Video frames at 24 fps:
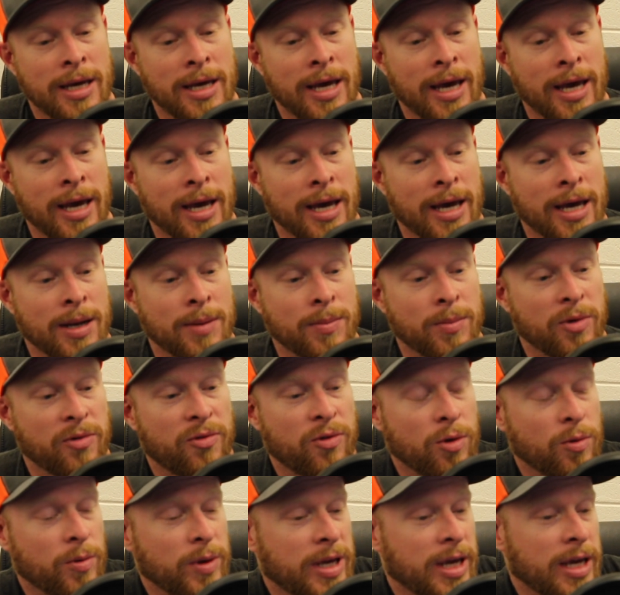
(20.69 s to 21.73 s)
And
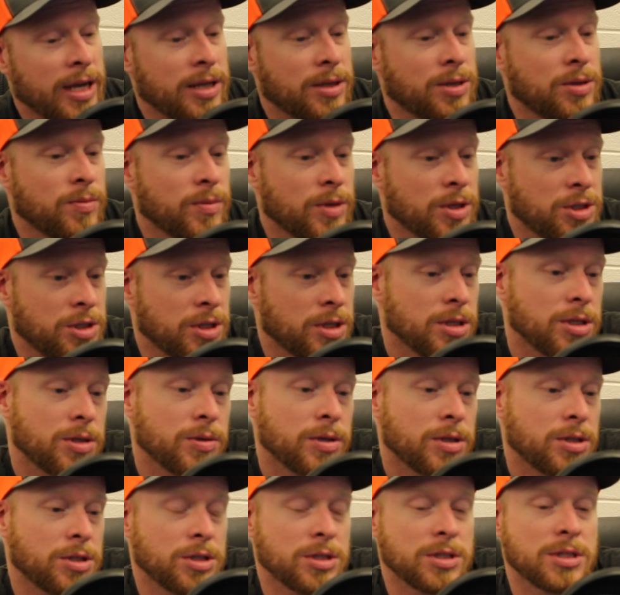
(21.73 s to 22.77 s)
before we get too much into
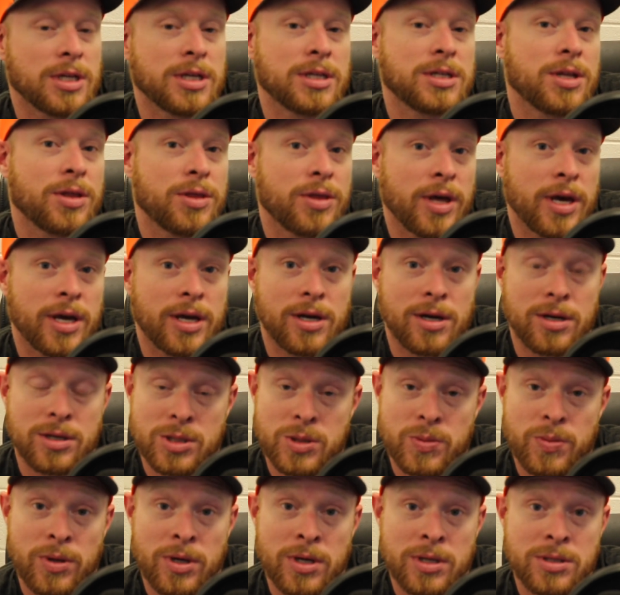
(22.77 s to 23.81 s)
it, just like to thank our
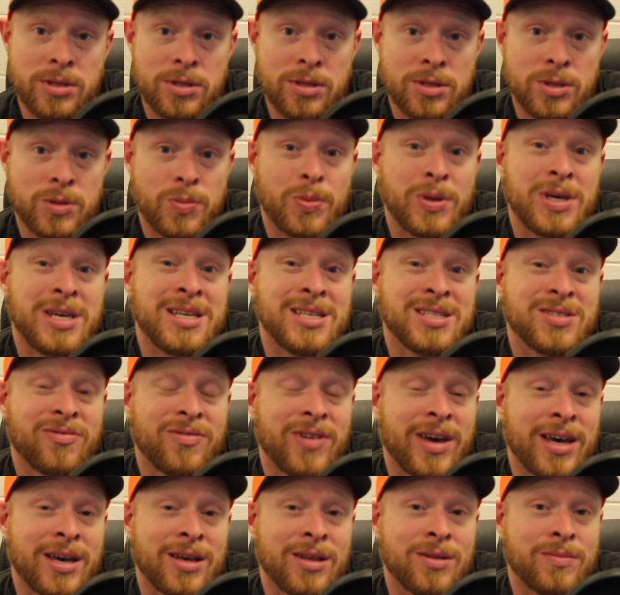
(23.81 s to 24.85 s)
sponsors, Peace
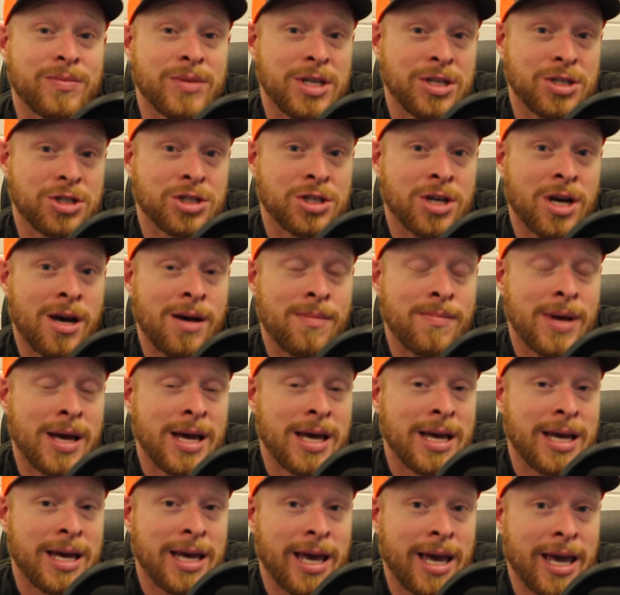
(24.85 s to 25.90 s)
Vale Meat Shop,
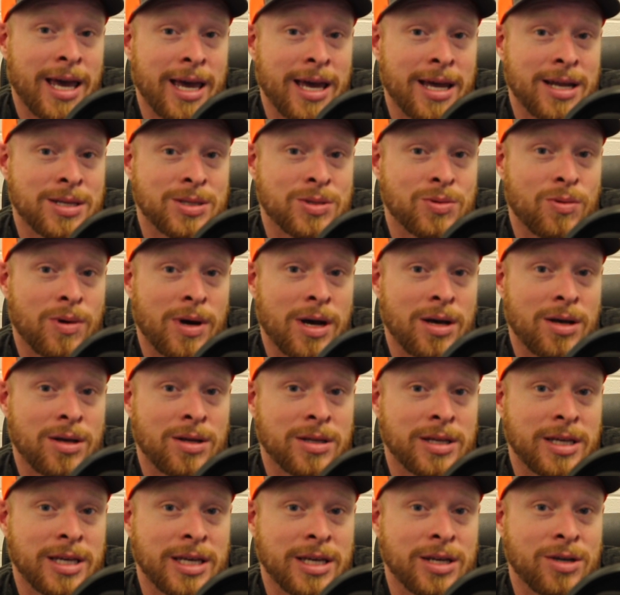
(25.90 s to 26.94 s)
and as
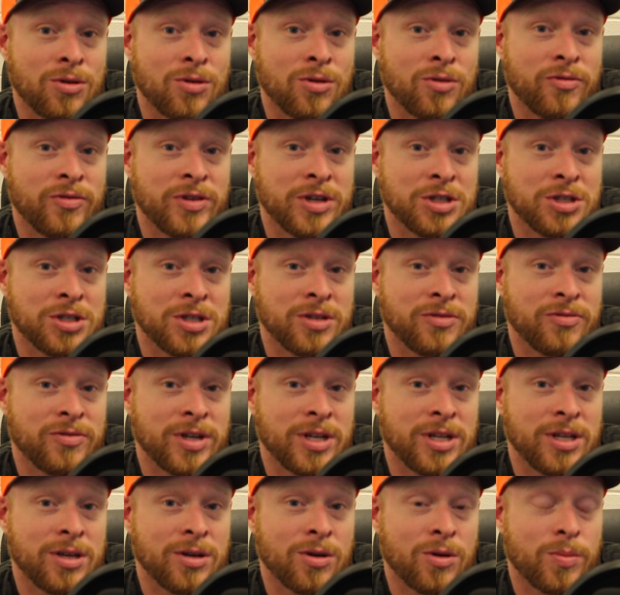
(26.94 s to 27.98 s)
well Eagle Vision
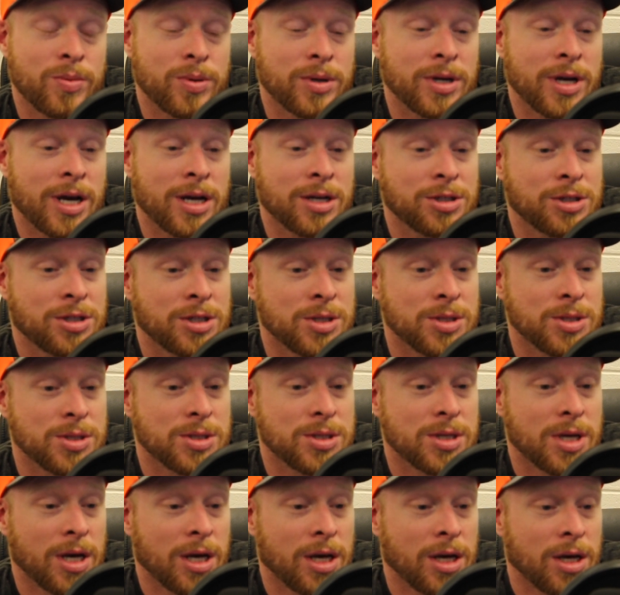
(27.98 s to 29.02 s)
Video
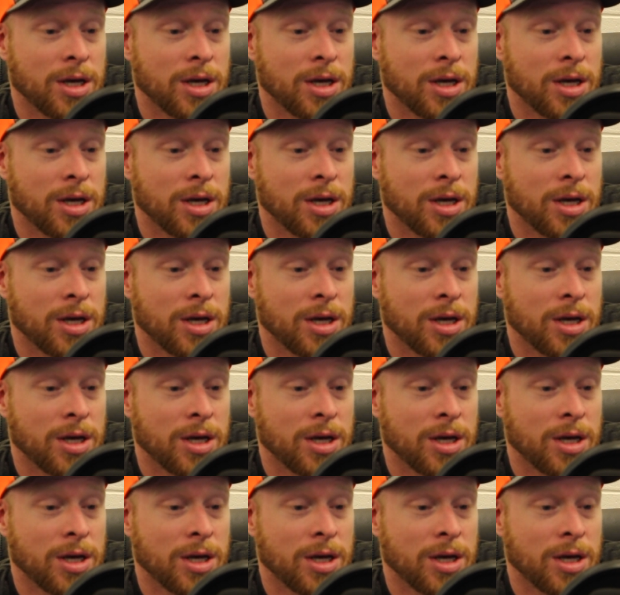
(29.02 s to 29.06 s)
Productions.